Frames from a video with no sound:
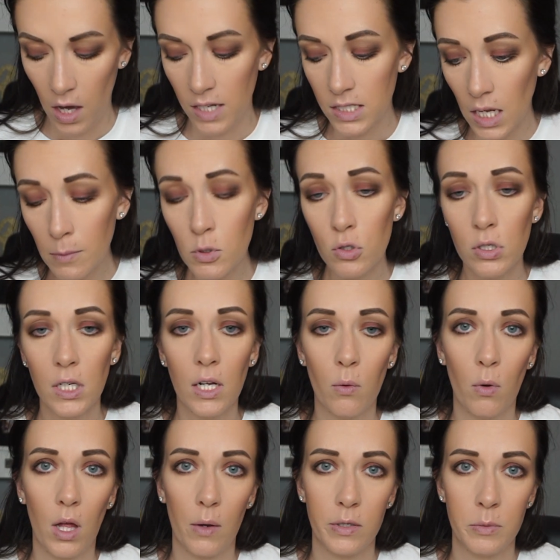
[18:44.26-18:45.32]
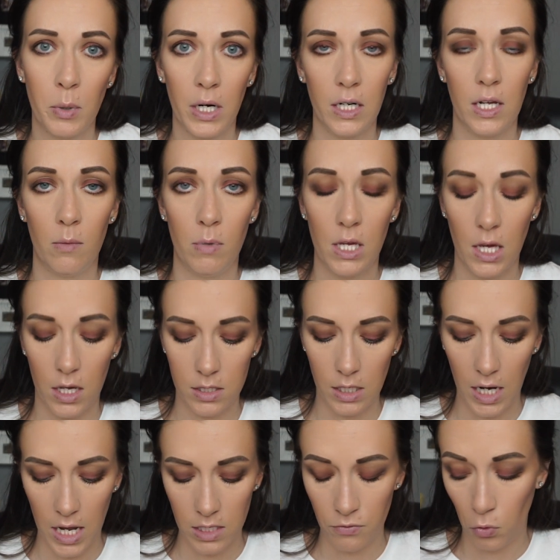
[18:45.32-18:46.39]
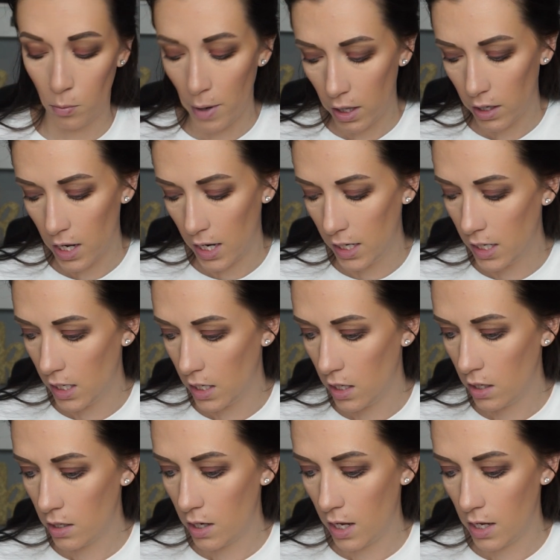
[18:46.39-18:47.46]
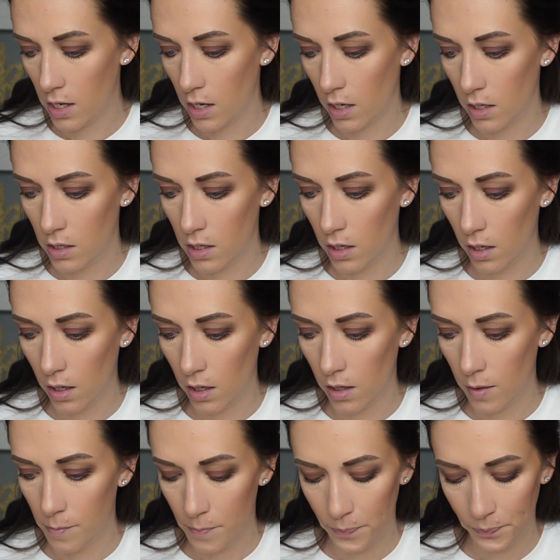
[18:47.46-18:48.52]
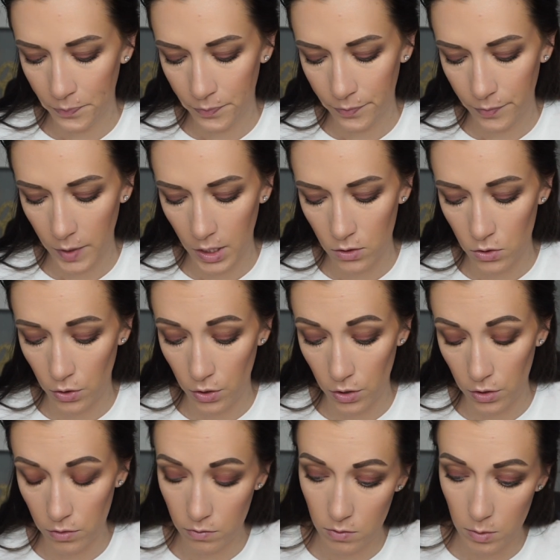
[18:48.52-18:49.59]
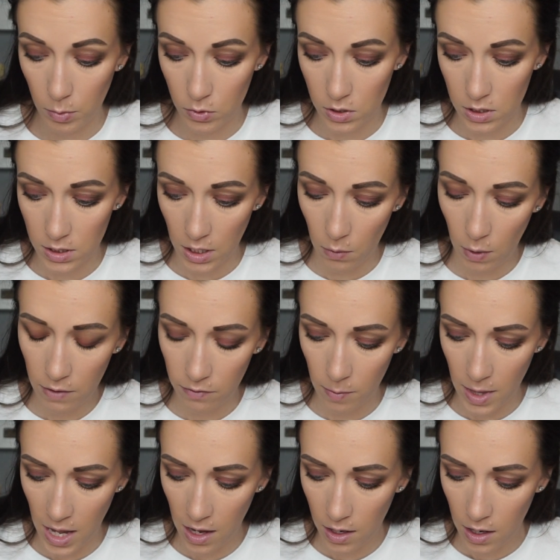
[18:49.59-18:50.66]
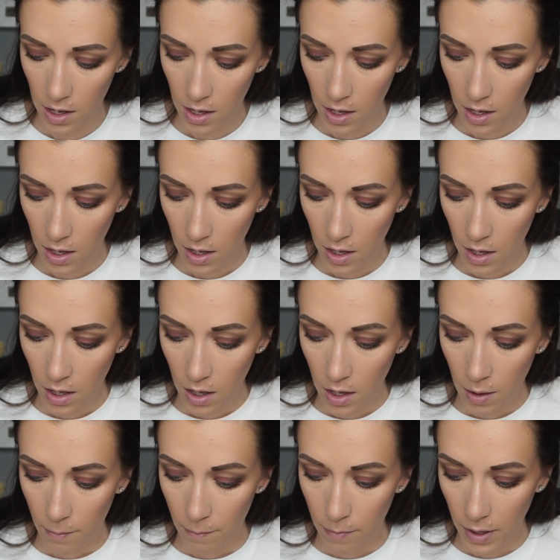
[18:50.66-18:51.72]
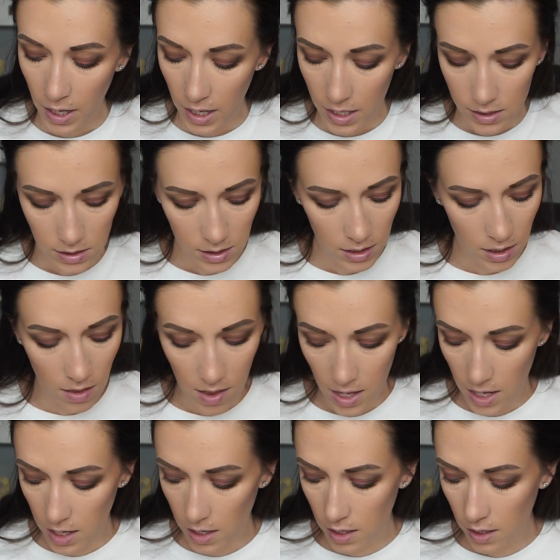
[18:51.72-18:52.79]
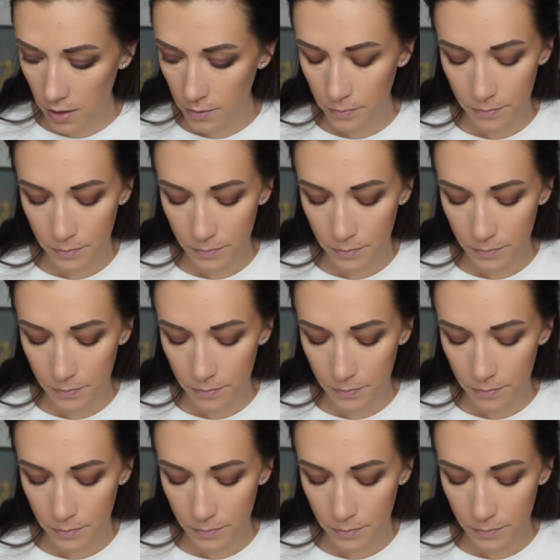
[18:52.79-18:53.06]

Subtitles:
stopped using it while I was pregnant because it has formaldehyde in it, and so you're supposed to stay away from that. But then